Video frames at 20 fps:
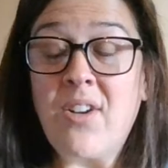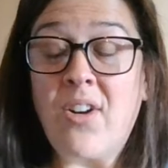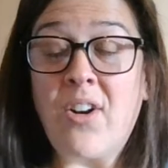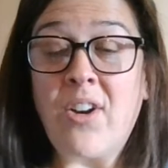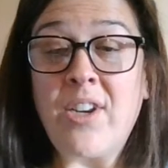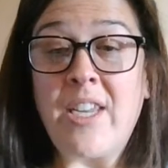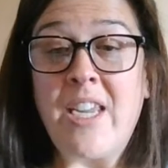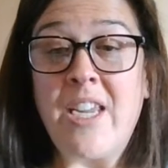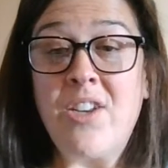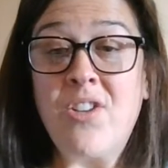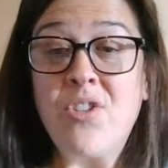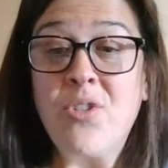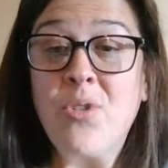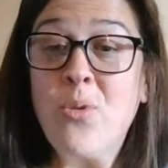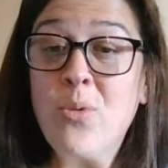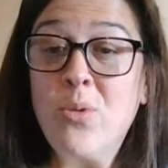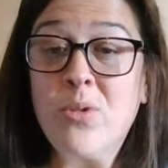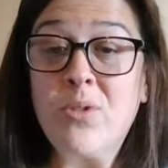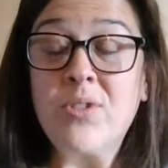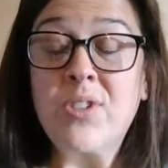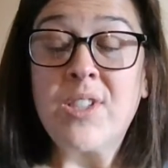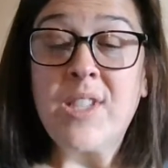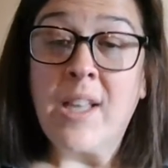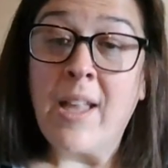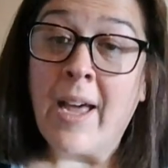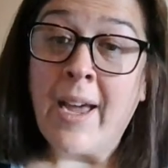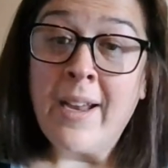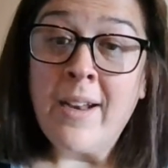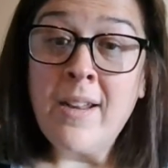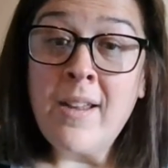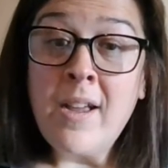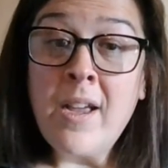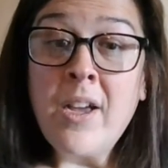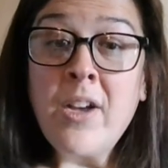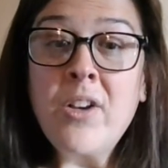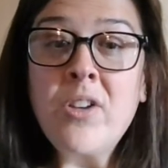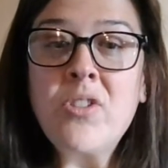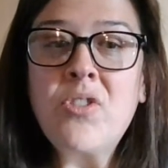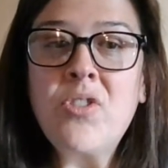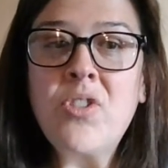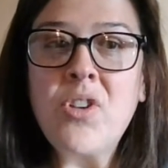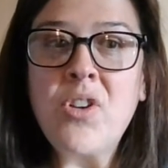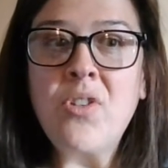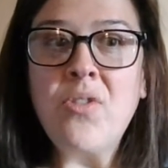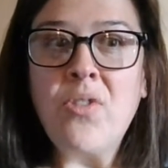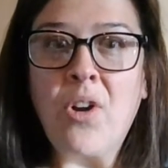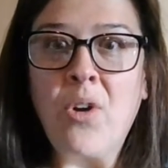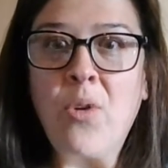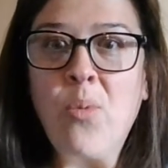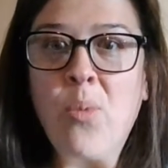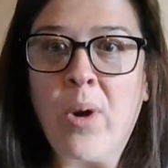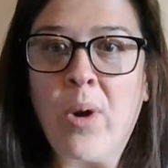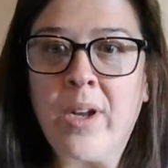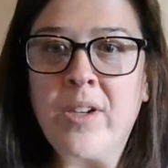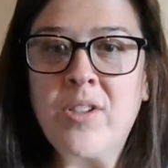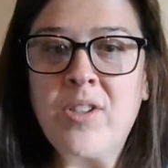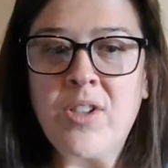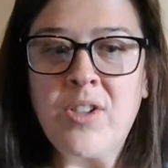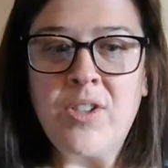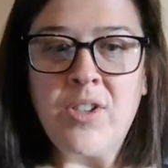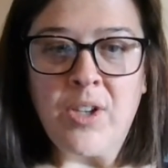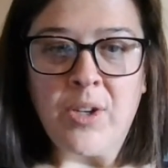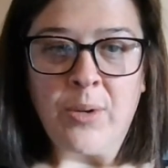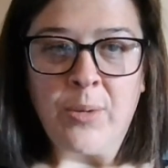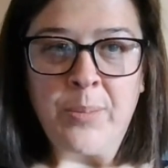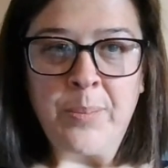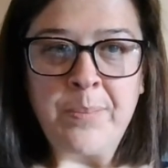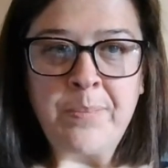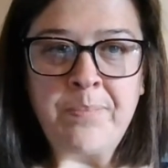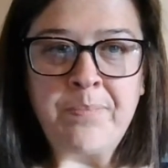on each Google slide so you know what to do.